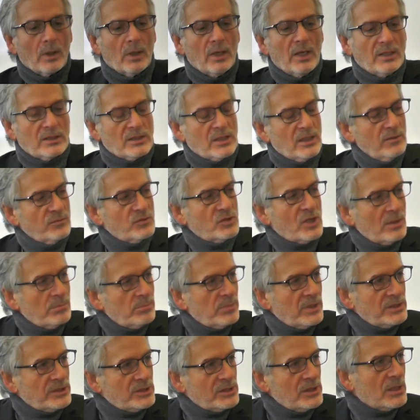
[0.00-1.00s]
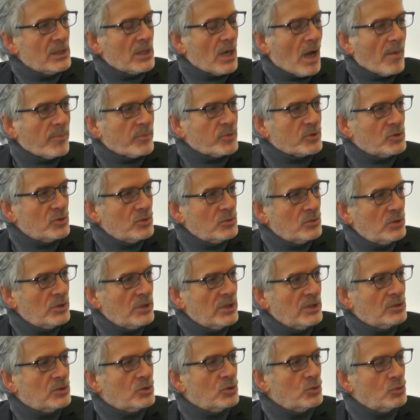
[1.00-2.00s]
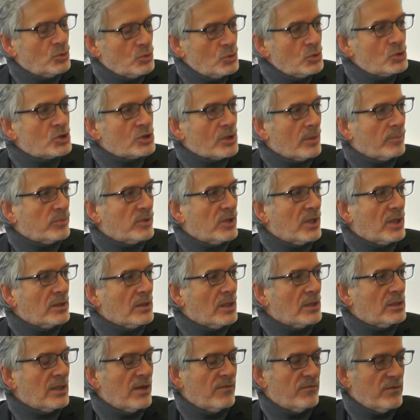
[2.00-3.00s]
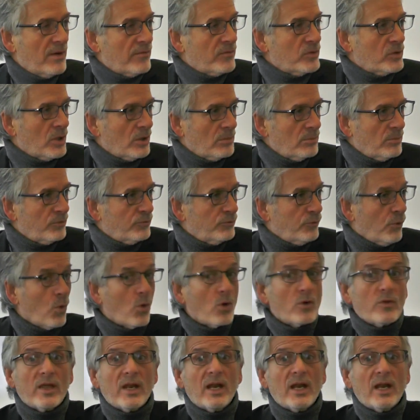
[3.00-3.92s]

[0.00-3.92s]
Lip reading: it gives NBC an opportunity to do something that they've never done before,